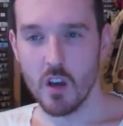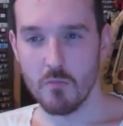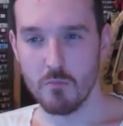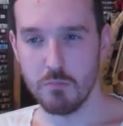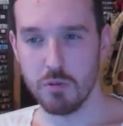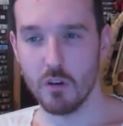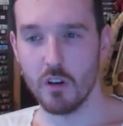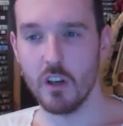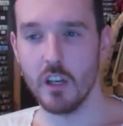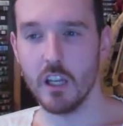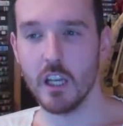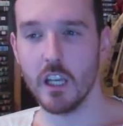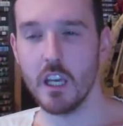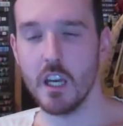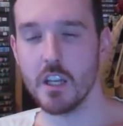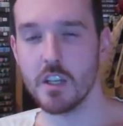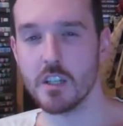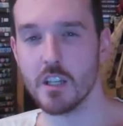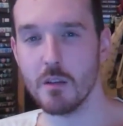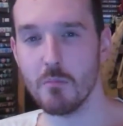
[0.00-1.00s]
Put a lick of
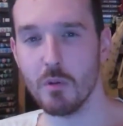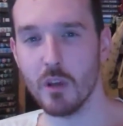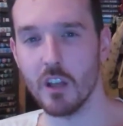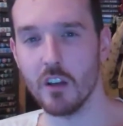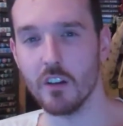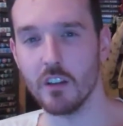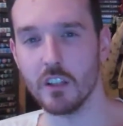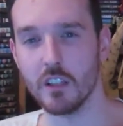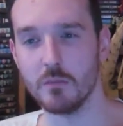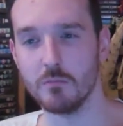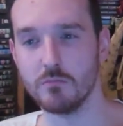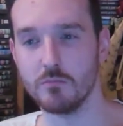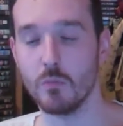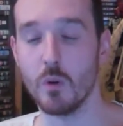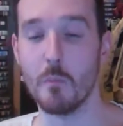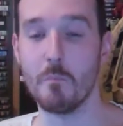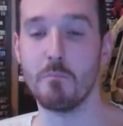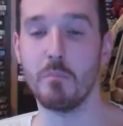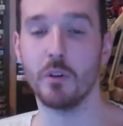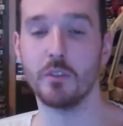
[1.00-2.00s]
H D paint on them.
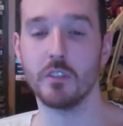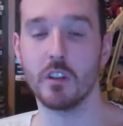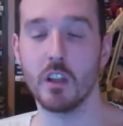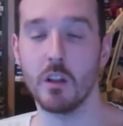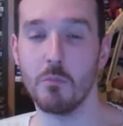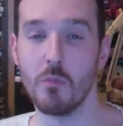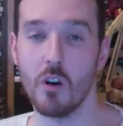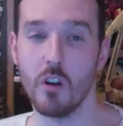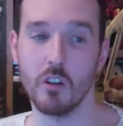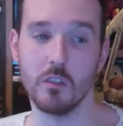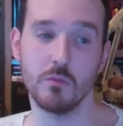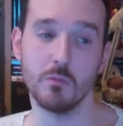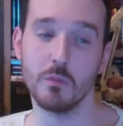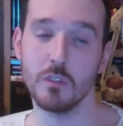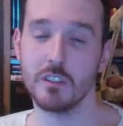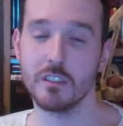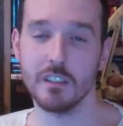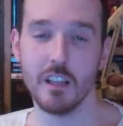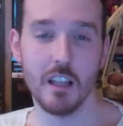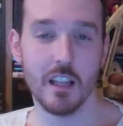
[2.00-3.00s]
We'll bundle them all up and
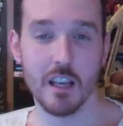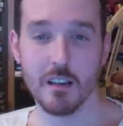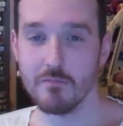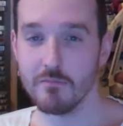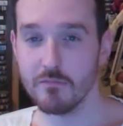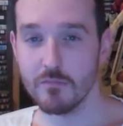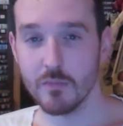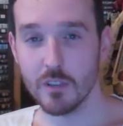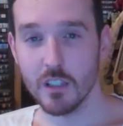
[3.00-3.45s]
we'll sell them.